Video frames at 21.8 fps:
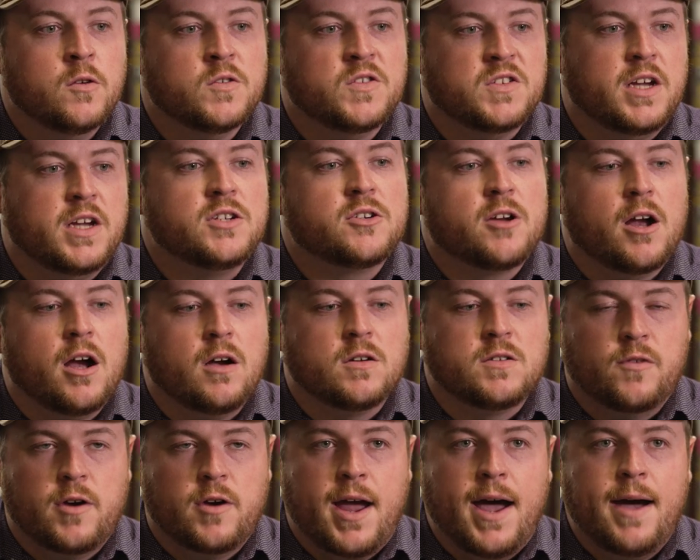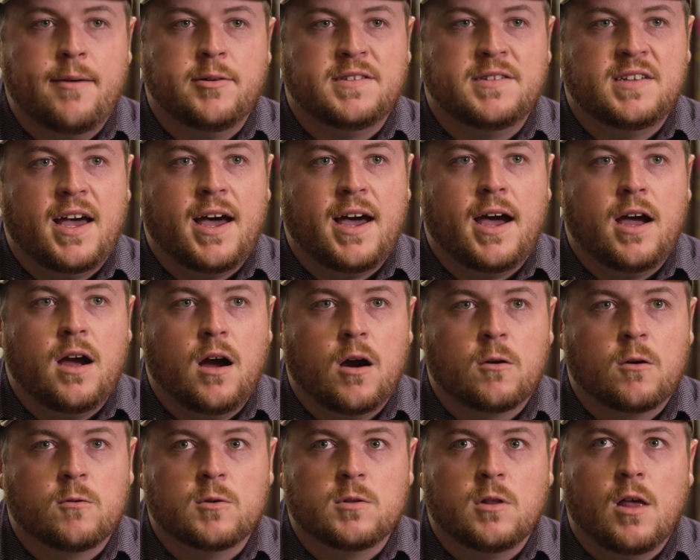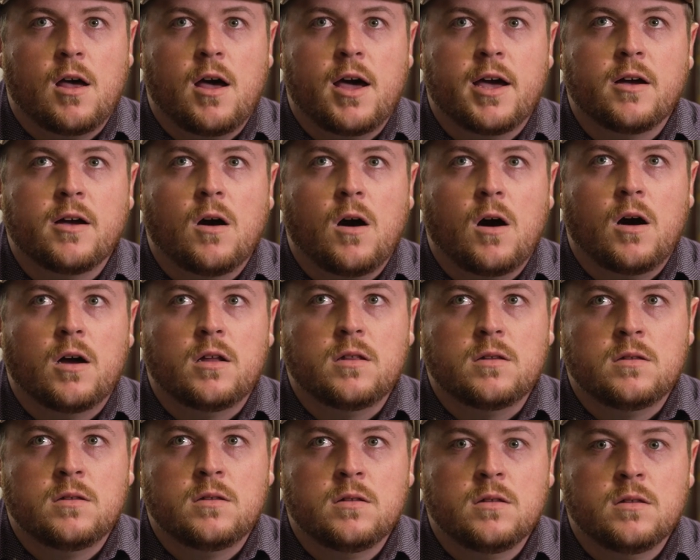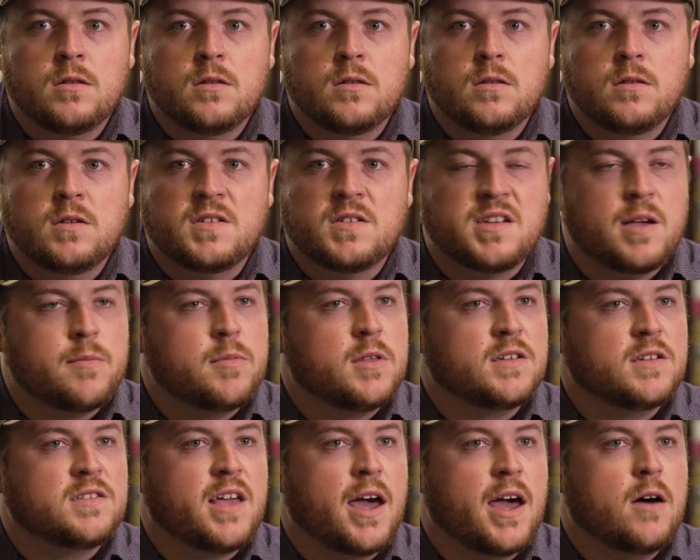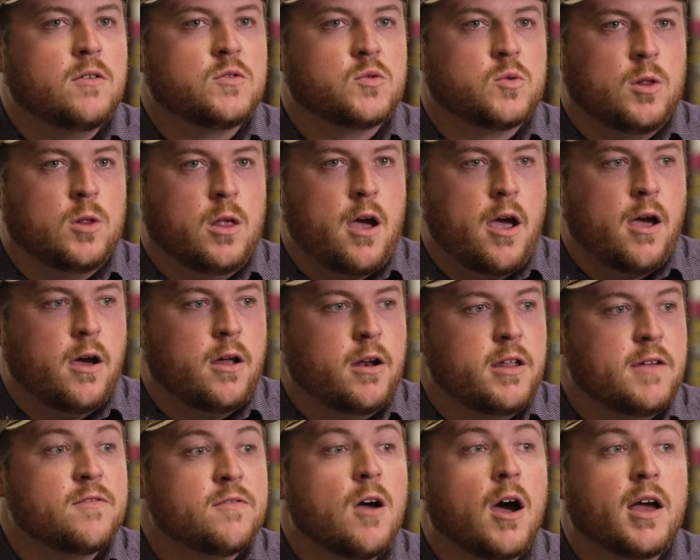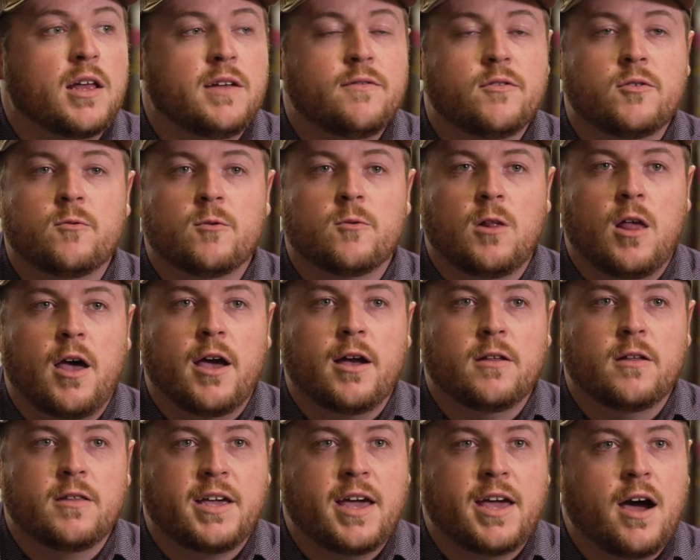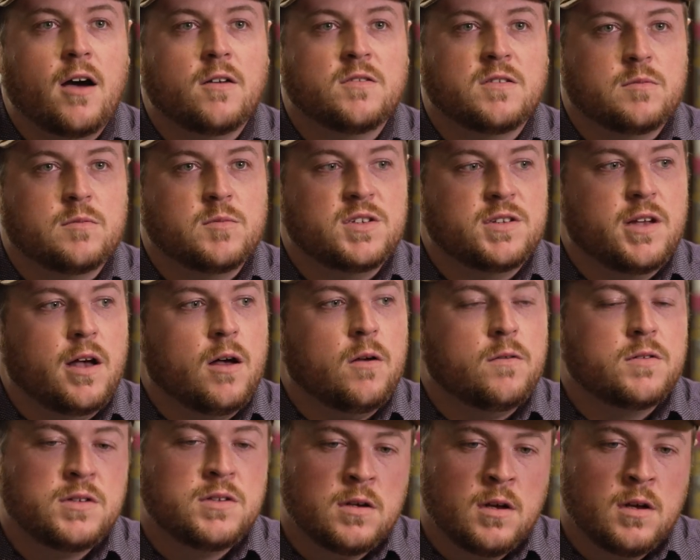Those sage grouse for habitat are relying on the same things cows rely on, if not even relying on the cows themselves.